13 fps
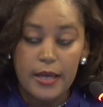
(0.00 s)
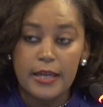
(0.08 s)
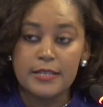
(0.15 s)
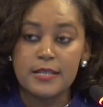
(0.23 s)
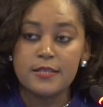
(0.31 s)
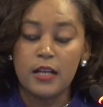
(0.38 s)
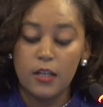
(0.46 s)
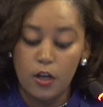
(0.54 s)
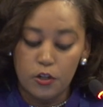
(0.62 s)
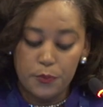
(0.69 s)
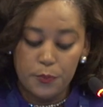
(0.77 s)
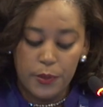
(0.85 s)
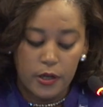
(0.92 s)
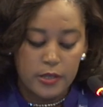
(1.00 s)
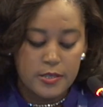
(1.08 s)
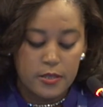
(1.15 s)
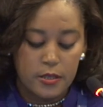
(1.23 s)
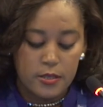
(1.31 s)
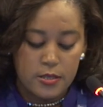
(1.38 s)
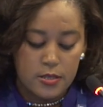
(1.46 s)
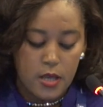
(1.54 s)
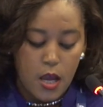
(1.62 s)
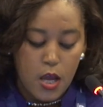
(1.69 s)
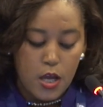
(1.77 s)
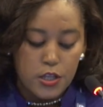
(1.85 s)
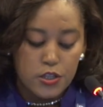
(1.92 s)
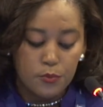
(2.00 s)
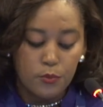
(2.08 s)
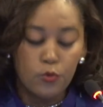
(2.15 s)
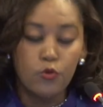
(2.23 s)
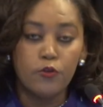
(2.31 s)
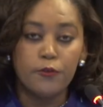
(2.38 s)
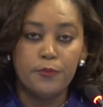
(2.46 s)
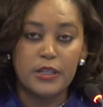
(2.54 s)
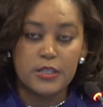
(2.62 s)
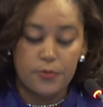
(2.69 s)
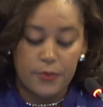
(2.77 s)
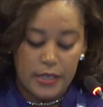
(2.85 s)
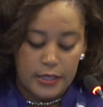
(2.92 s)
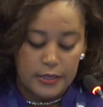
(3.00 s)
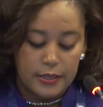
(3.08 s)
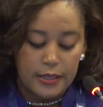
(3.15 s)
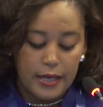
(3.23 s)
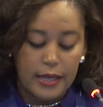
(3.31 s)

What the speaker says: It has allowed persons to move between